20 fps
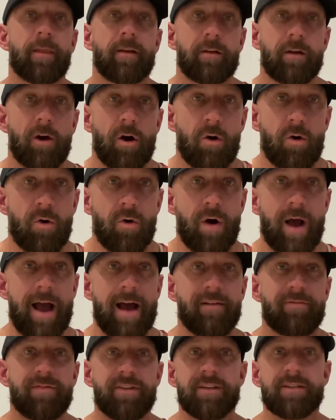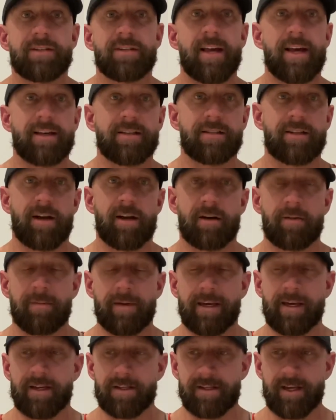go have this test done,
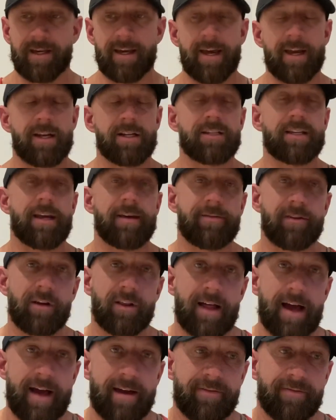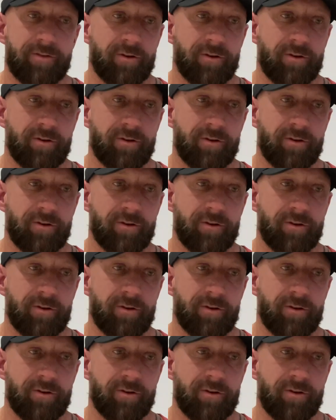because it can save your life